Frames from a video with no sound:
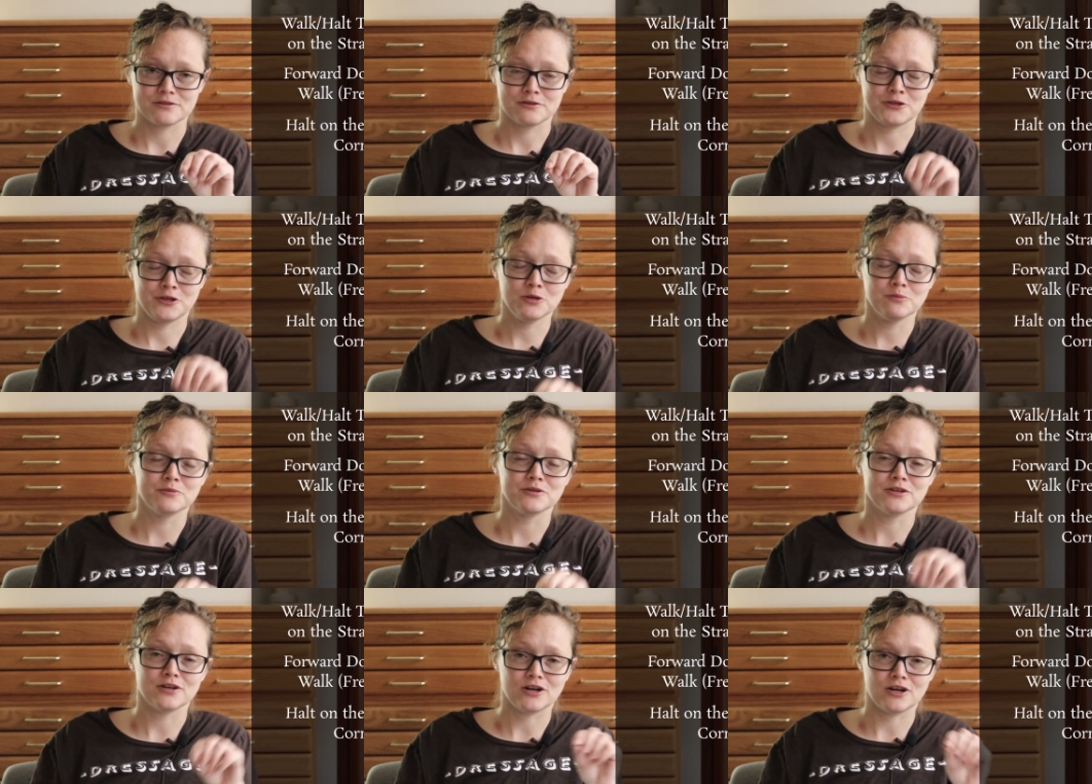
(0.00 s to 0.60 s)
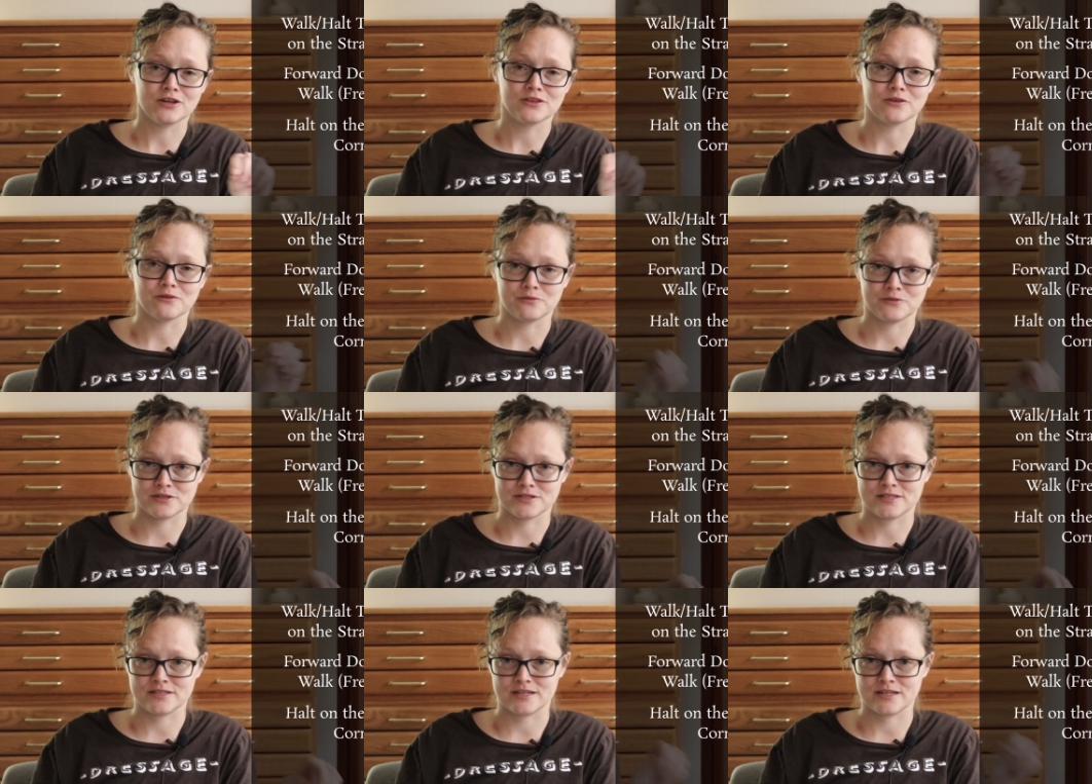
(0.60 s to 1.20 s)
human on the
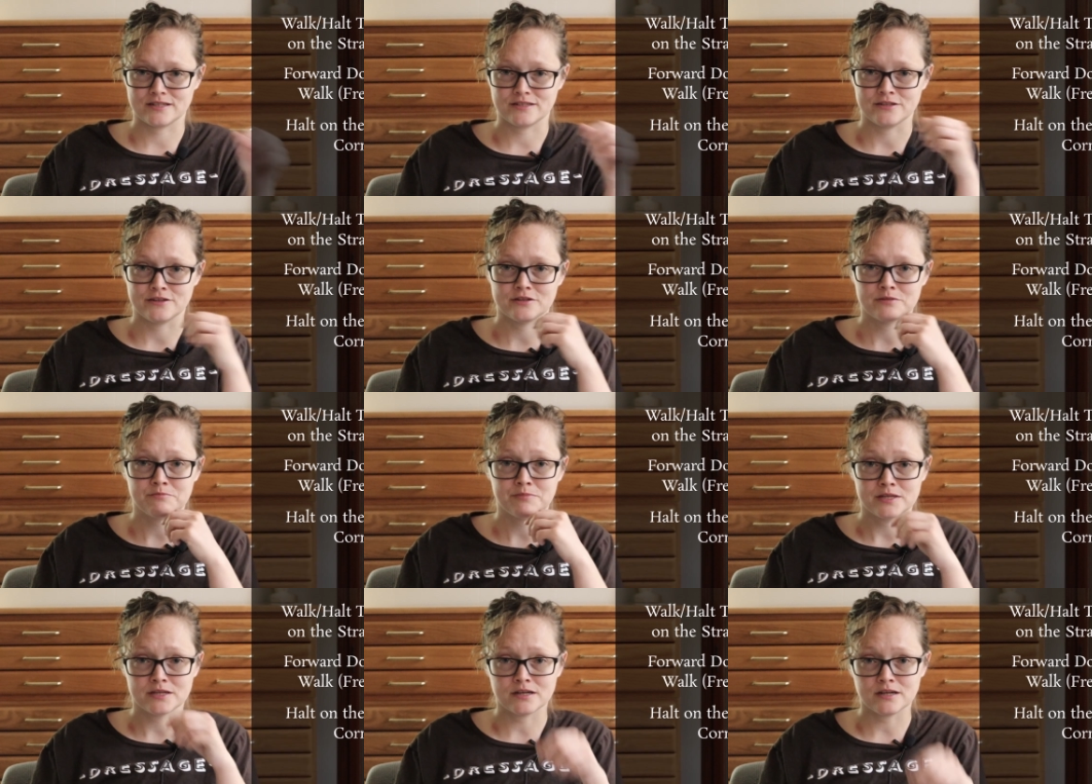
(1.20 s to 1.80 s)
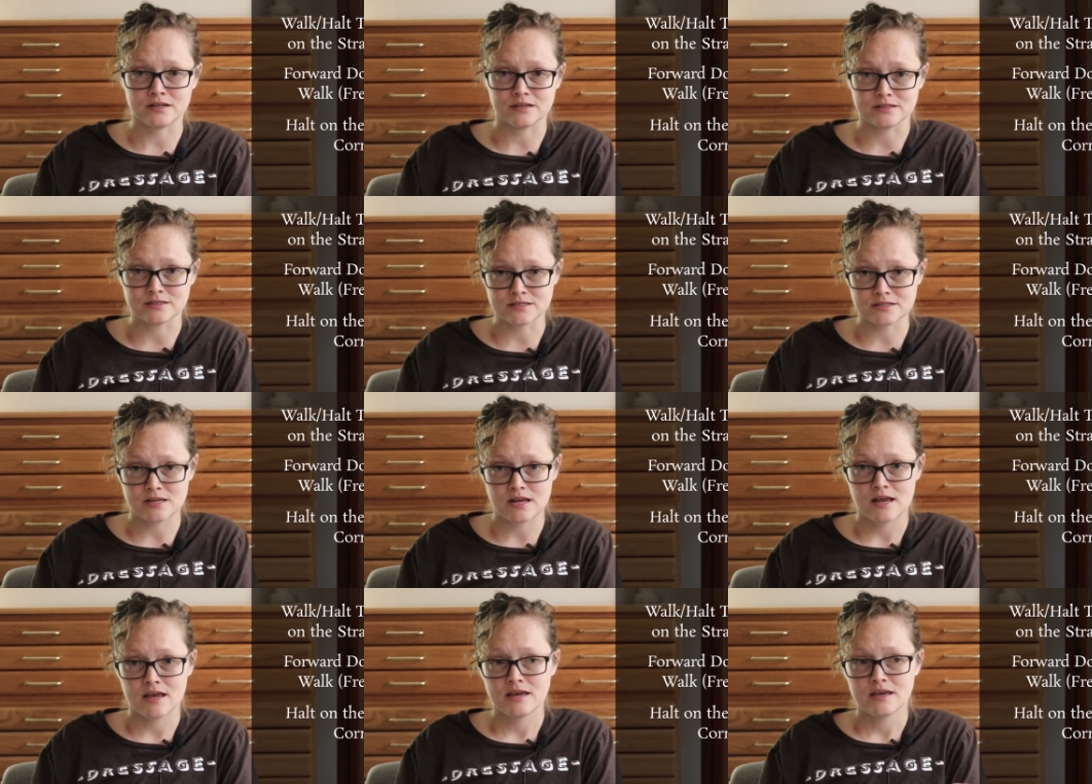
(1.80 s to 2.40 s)
horse that I teach,
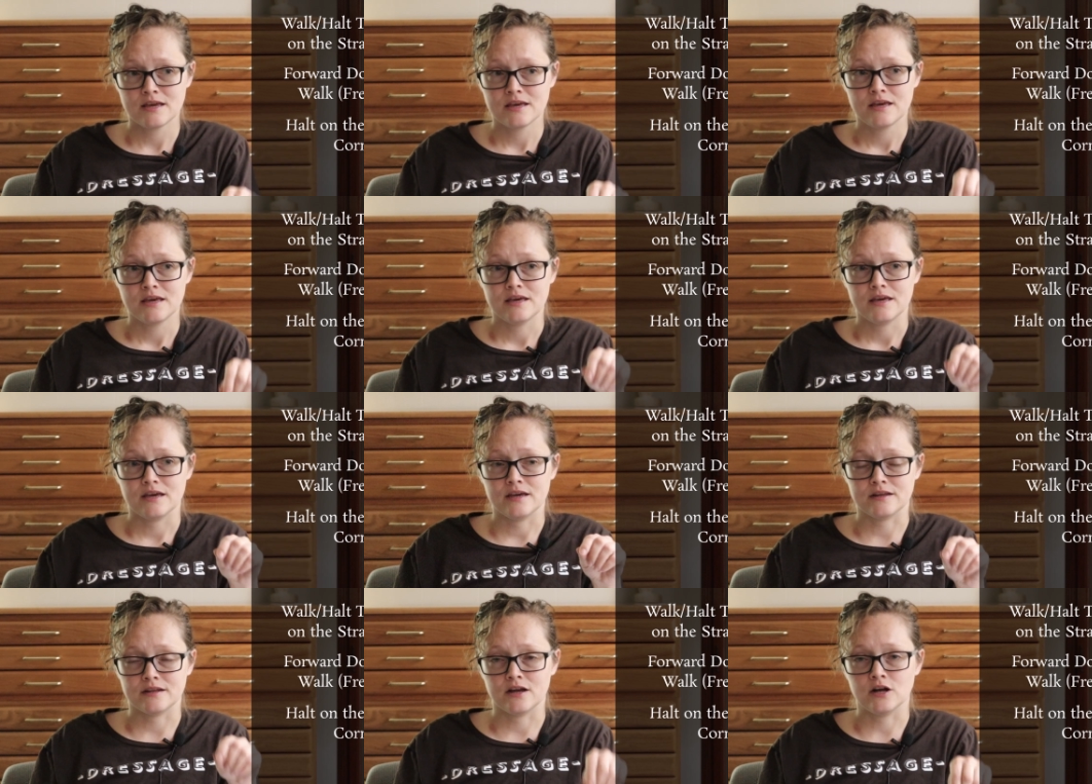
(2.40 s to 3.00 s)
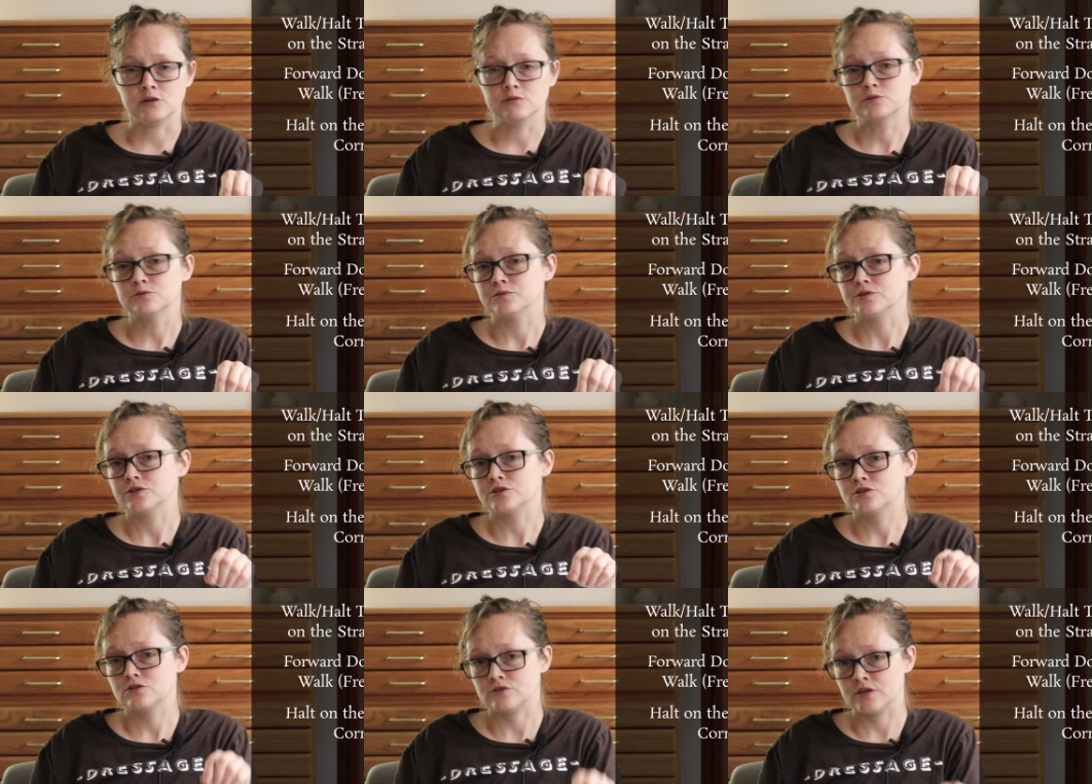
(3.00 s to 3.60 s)
because it helps
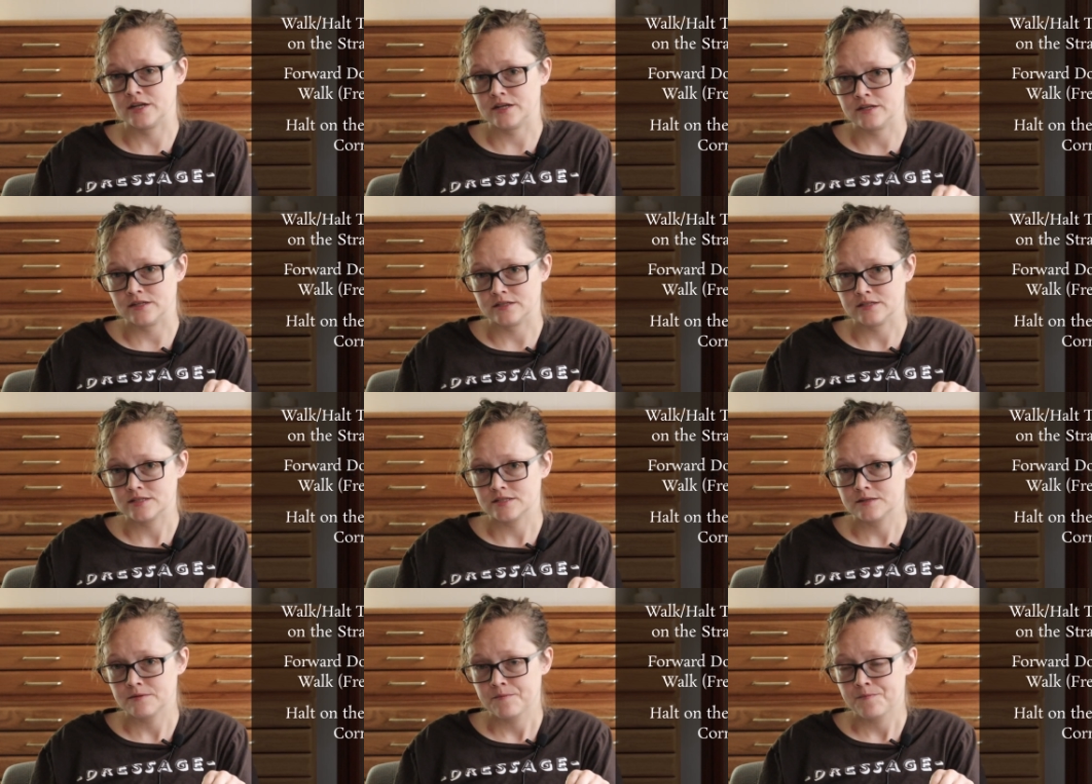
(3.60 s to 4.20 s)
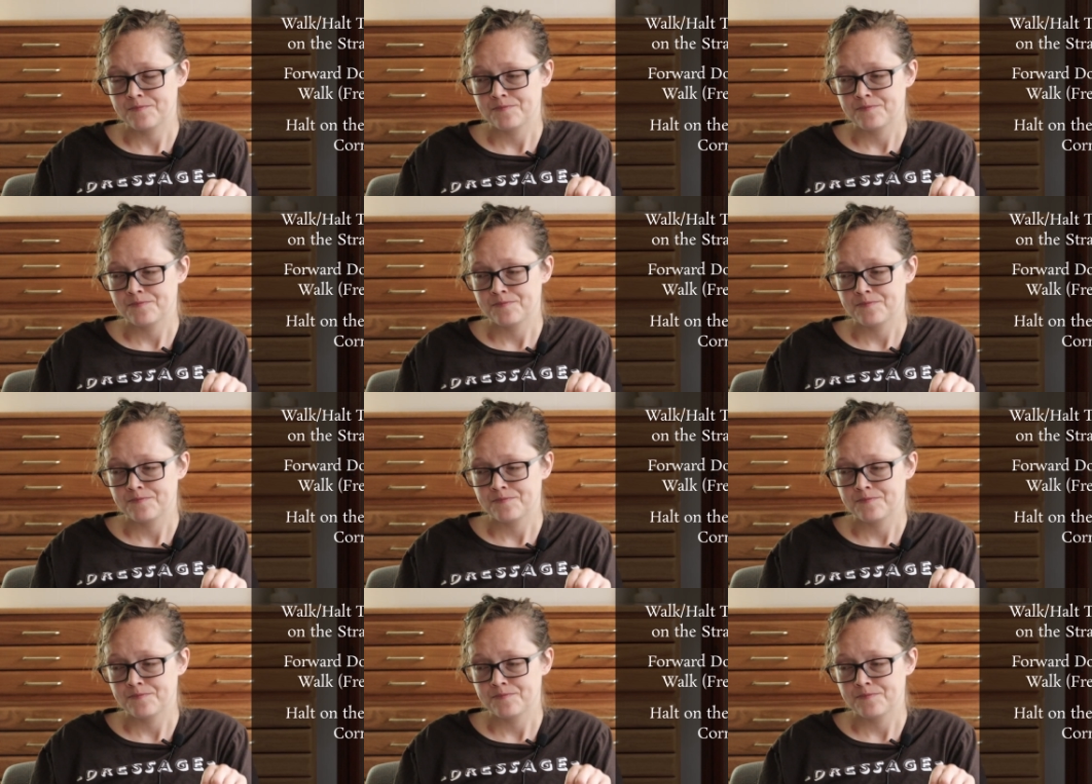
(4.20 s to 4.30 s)
with straightness